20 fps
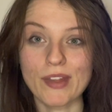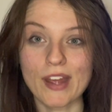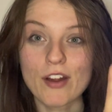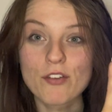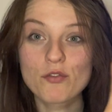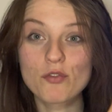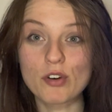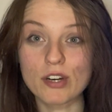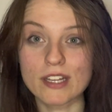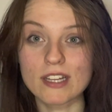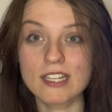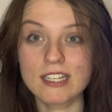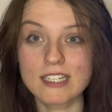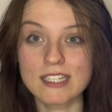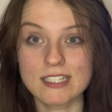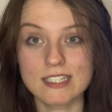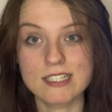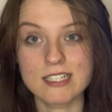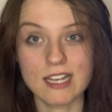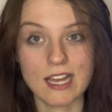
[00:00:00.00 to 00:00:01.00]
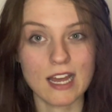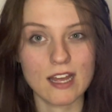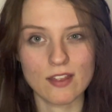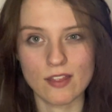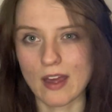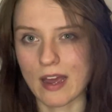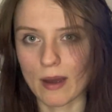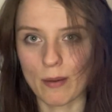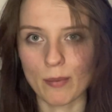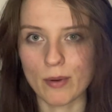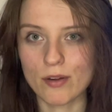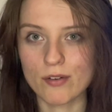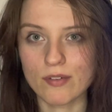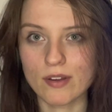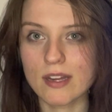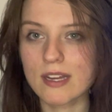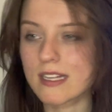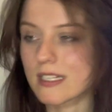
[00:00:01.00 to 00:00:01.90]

I really need to get in the habit of it,